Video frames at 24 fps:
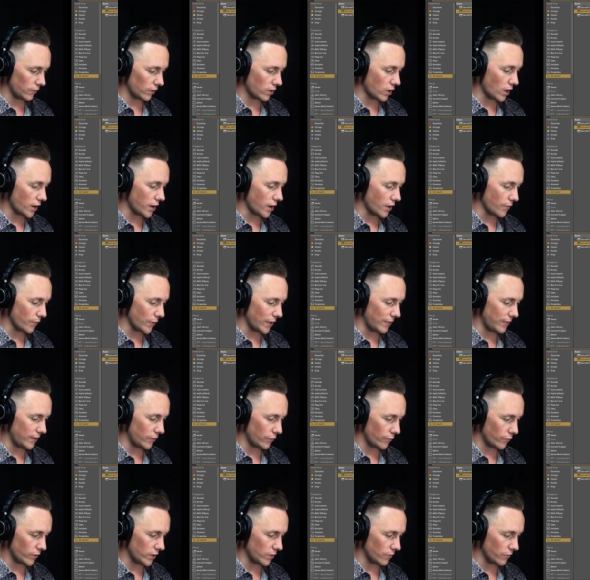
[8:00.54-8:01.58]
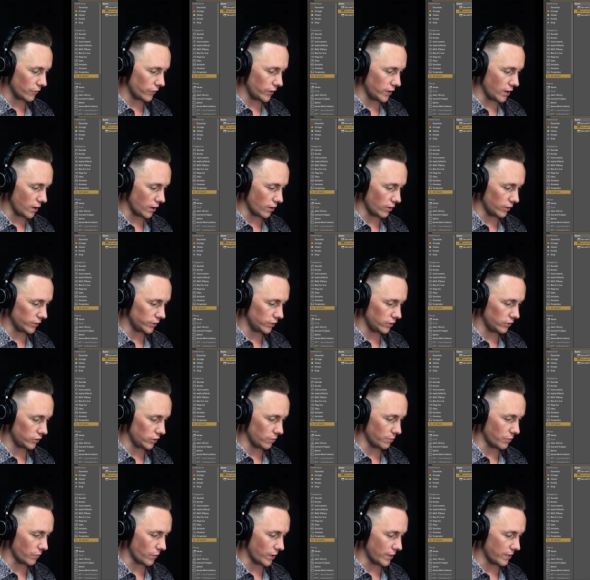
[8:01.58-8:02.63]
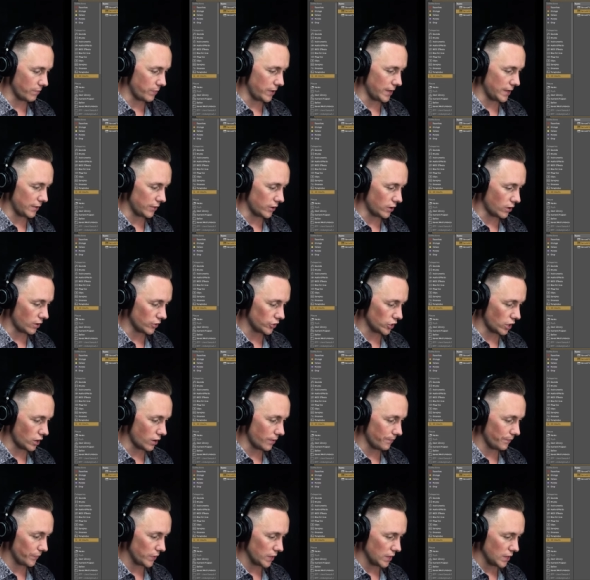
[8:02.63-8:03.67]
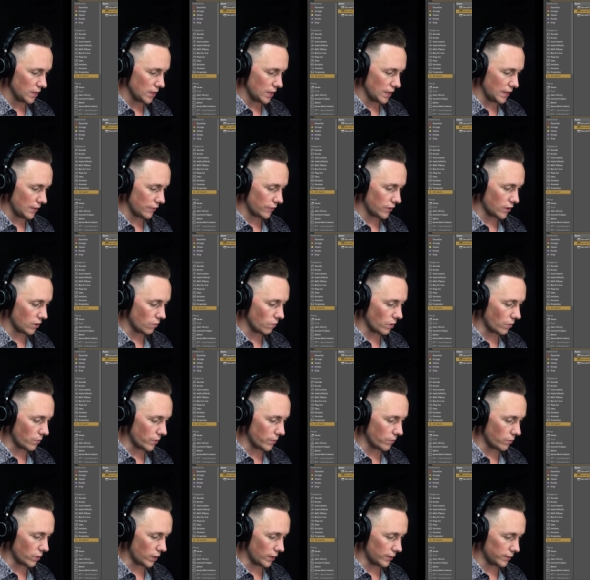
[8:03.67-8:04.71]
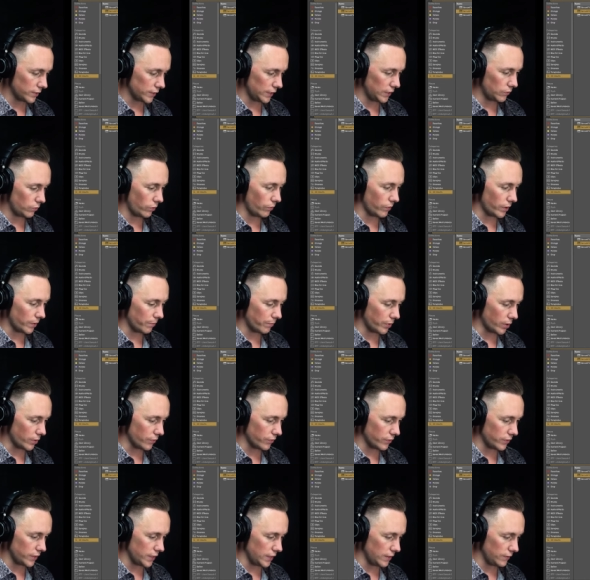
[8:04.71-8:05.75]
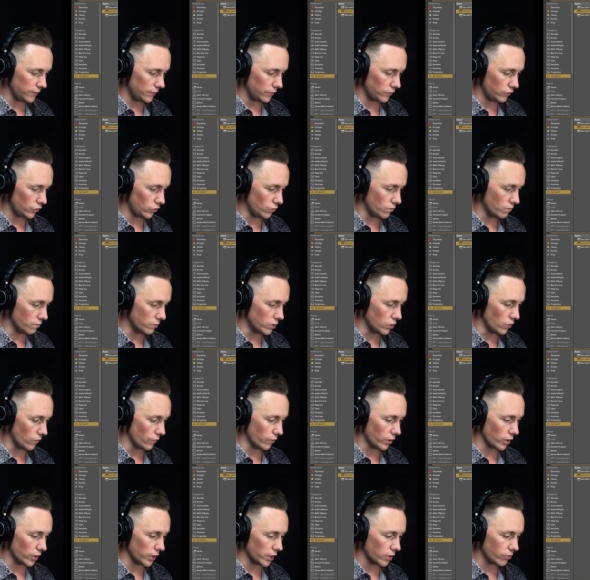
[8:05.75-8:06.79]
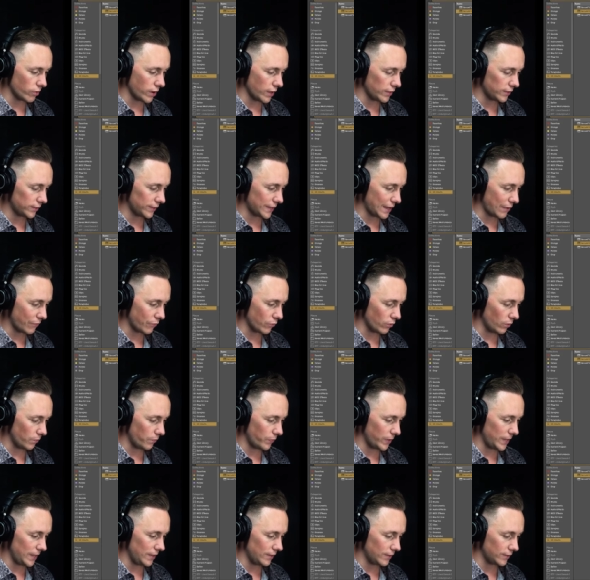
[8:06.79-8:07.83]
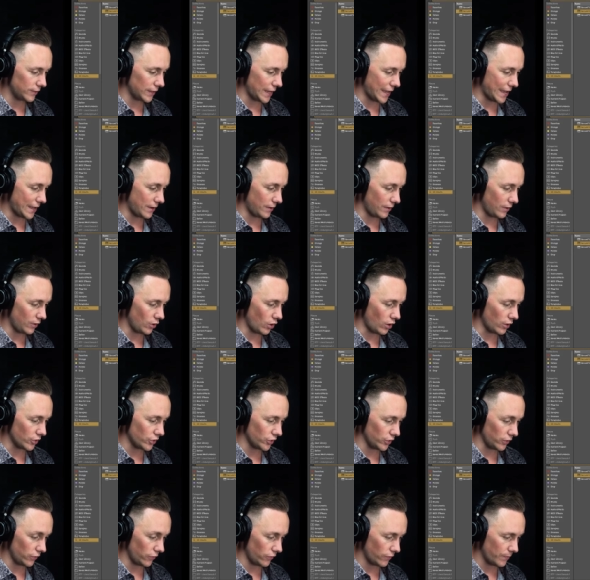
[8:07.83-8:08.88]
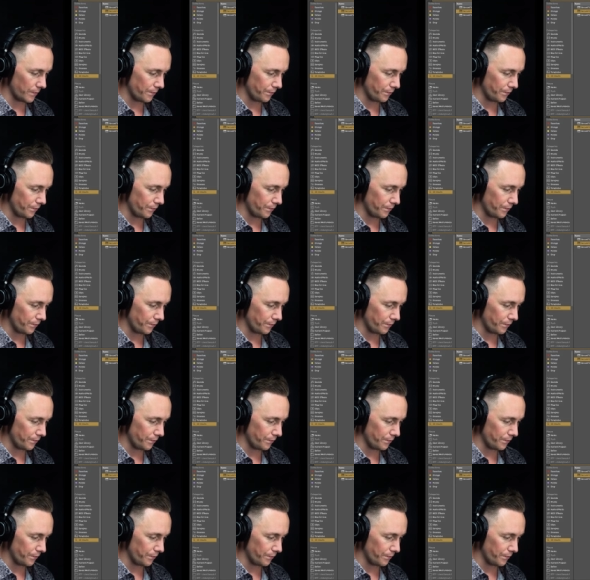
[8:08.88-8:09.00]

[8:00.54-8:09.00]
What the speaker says: cutoff and this frequency are going to determine where the peak and the notch are. And so what we want is we want both of these to move. We're going to create several peaks and notches.